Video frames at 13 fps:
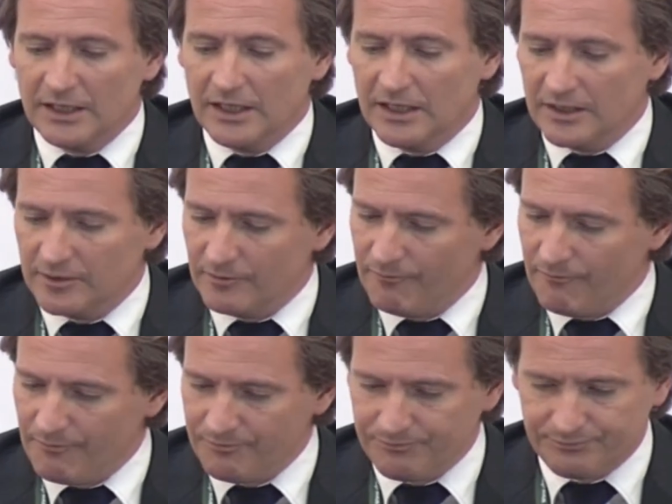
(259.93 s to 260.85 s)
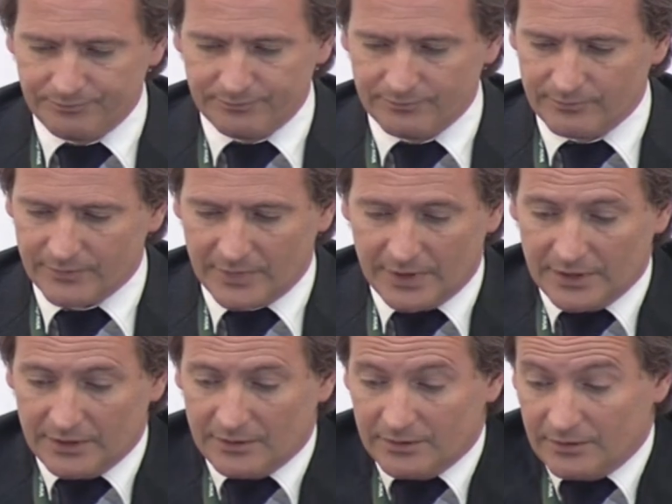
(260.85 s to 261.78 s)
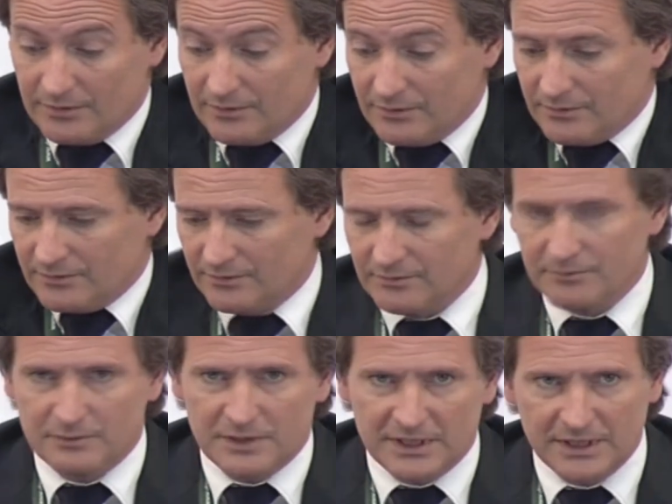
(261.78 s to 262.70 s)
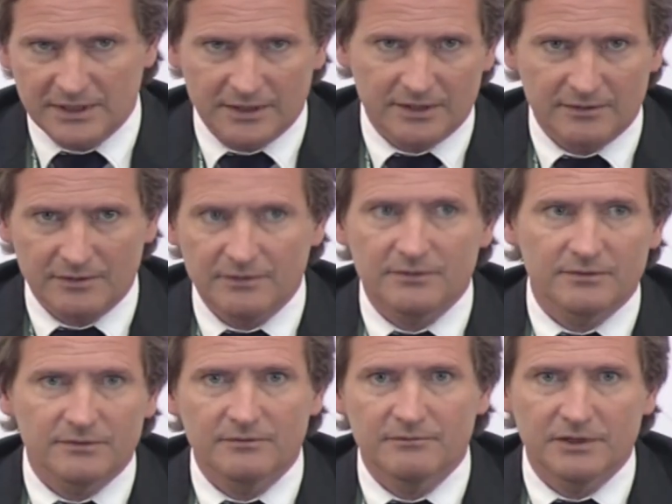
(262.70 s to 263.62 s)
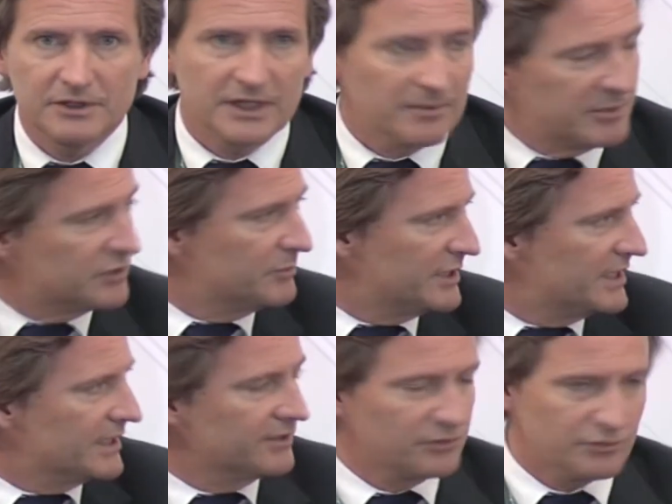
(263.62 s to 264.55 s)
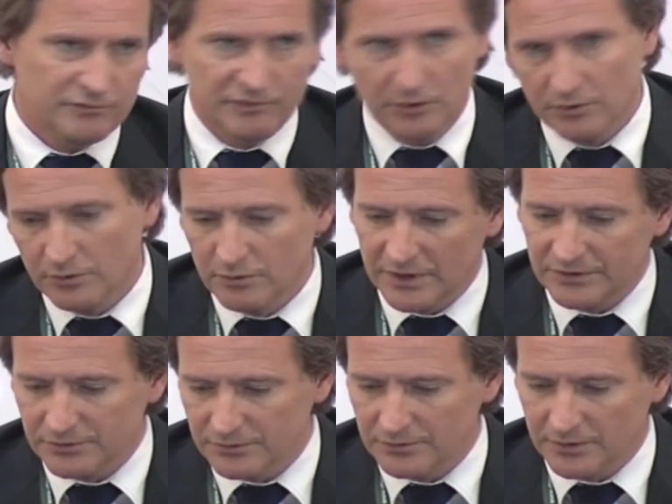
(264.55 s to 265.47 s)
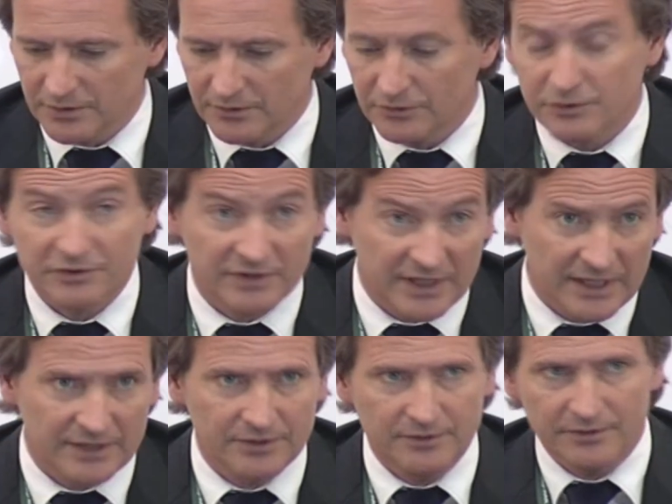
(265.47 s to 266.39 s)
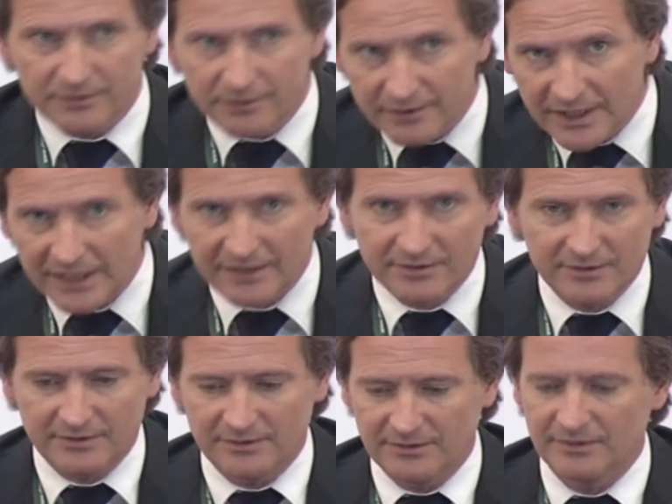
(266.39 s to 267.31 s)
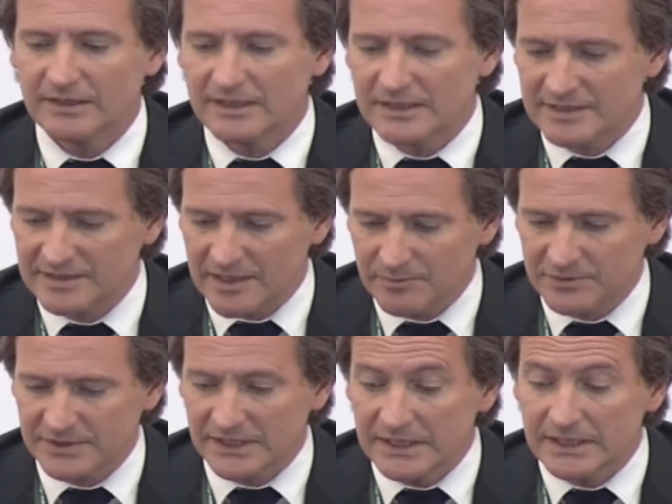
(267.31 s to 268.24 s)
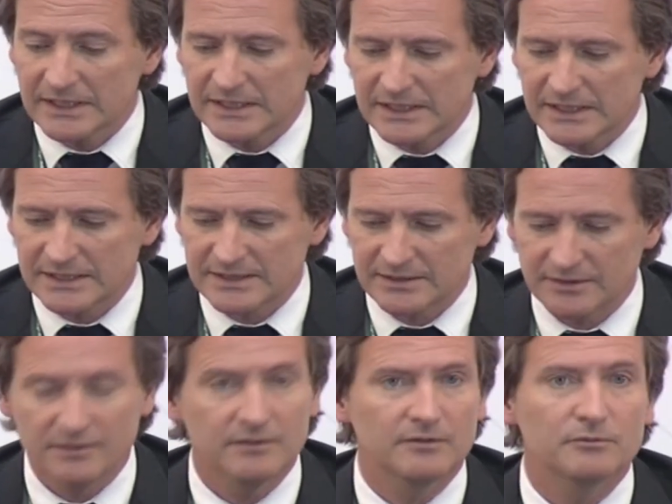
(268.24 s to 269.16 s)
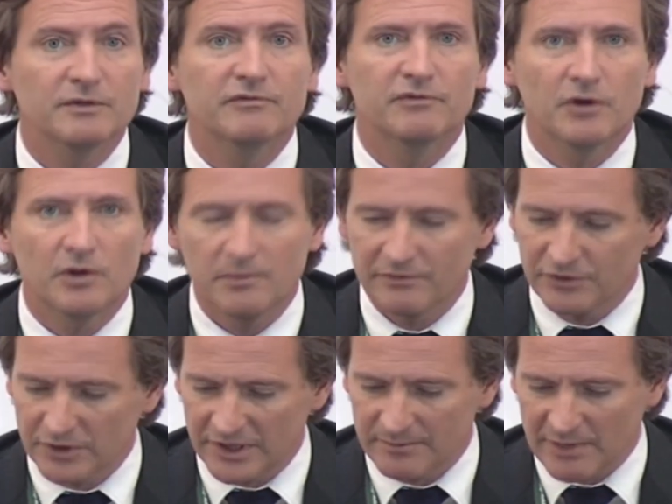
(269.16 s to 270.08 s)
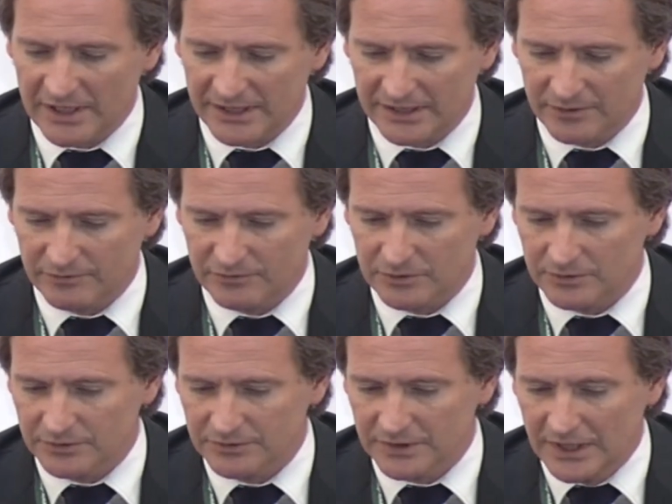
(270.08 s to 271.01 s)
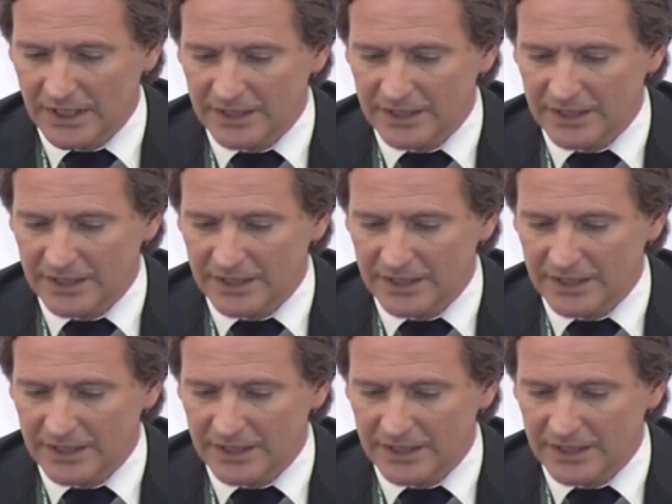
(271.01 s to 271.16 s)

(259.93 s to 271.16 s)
And we are very happy to be there and to follow and to understand the next steps in this reform of the land market, of course.